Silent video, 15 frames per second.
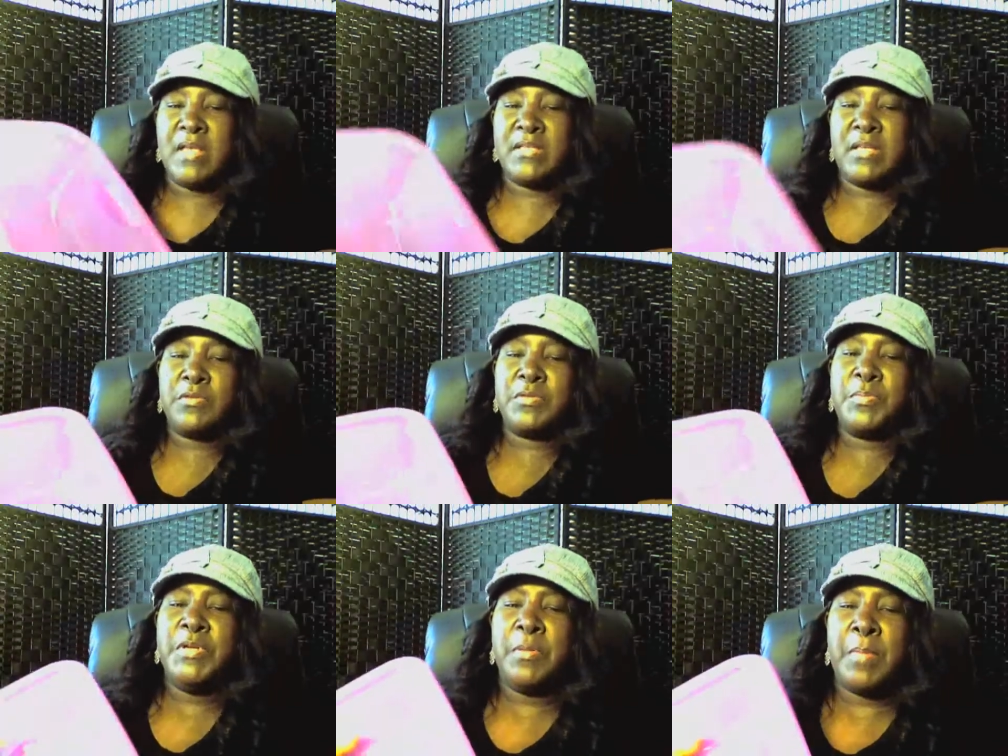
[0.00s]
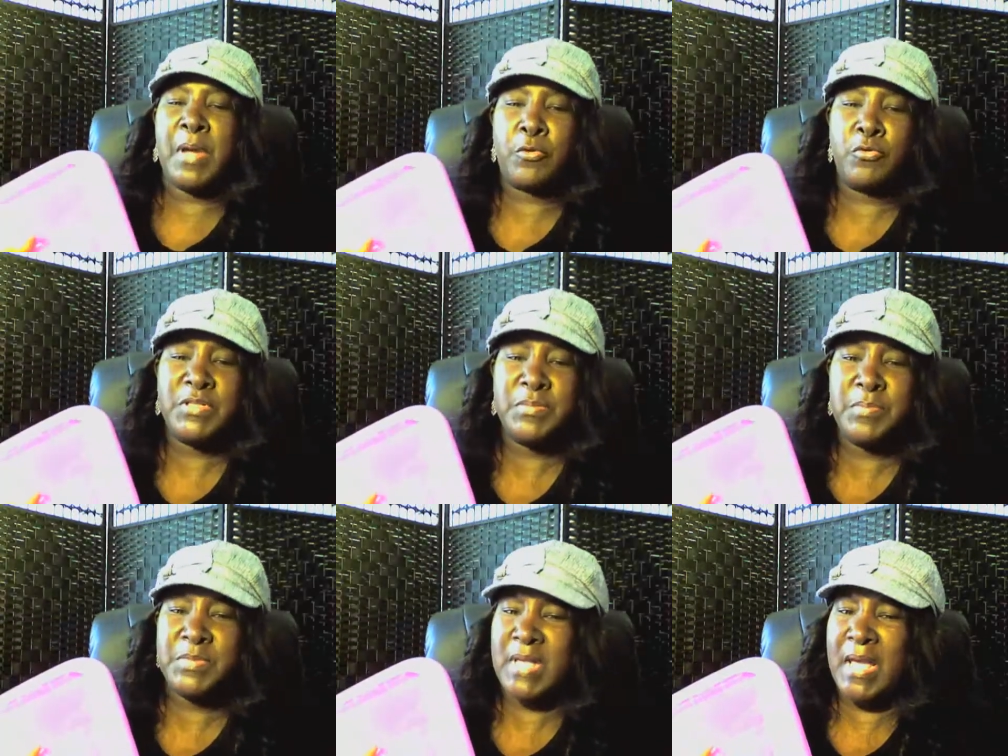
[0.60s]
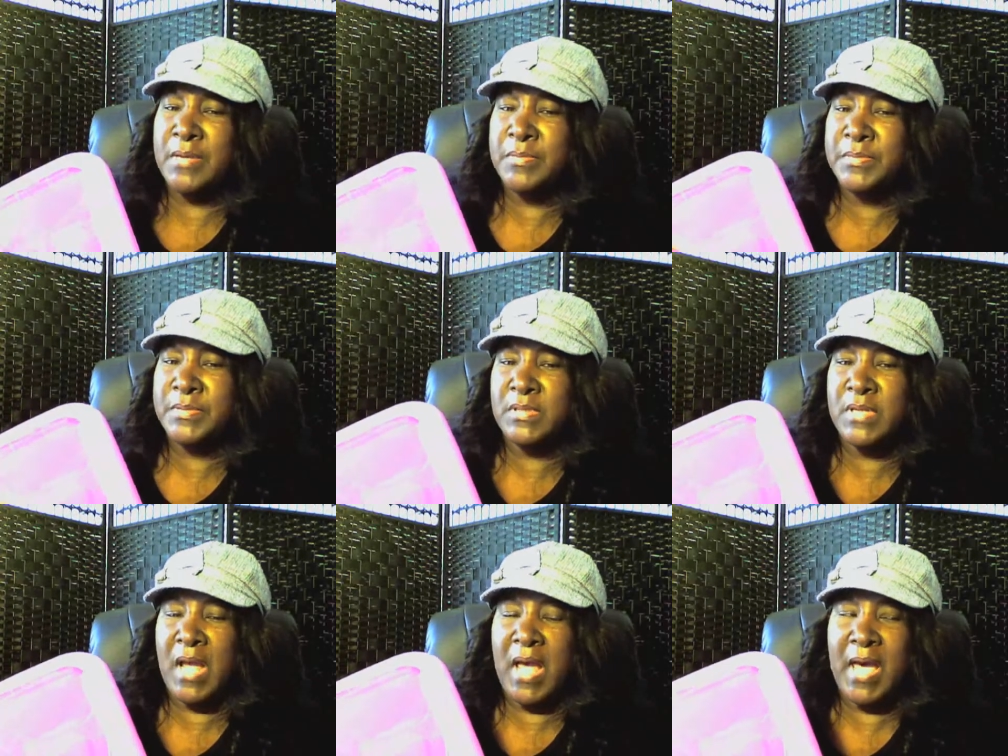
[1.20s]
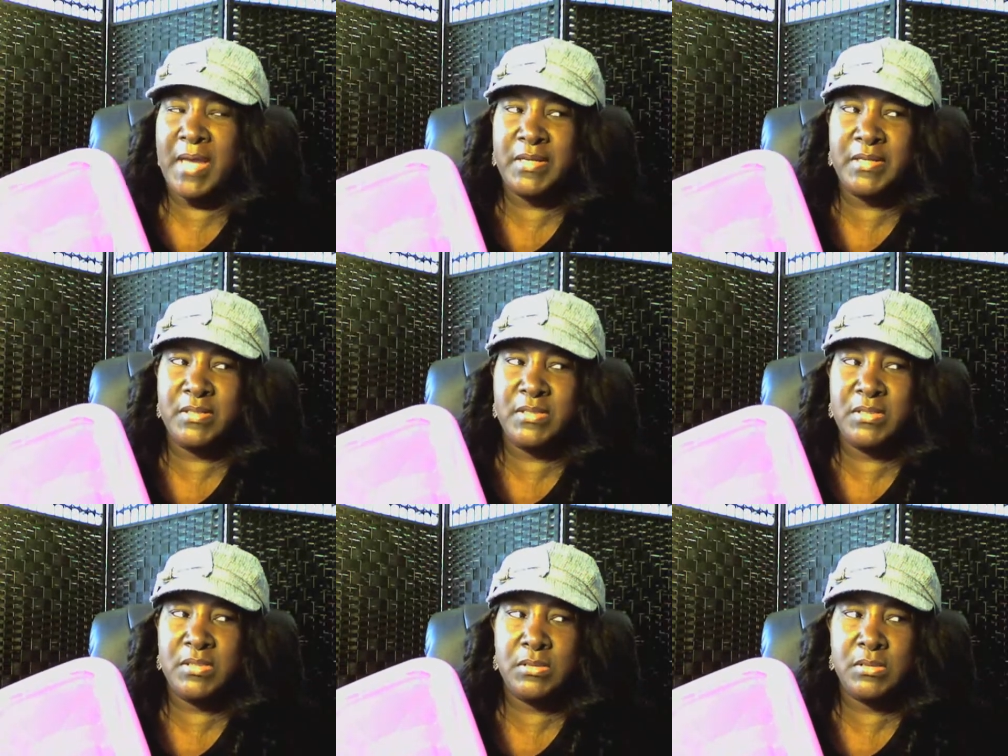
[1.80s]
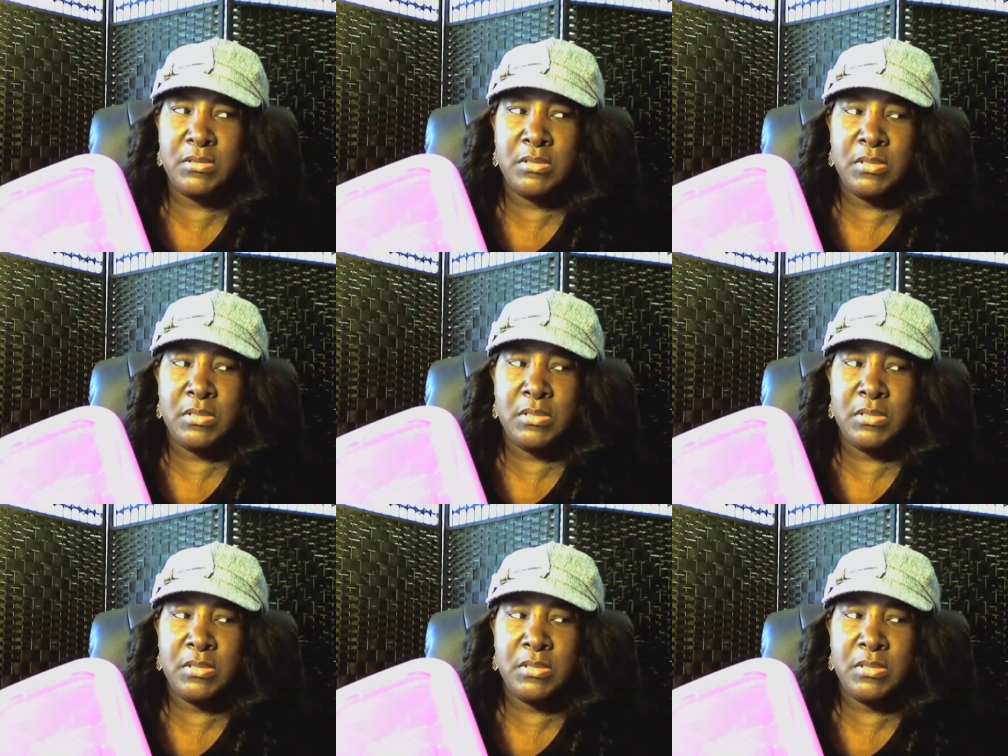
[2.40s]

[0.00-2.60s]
as I was putting up my Christmas items, I didn't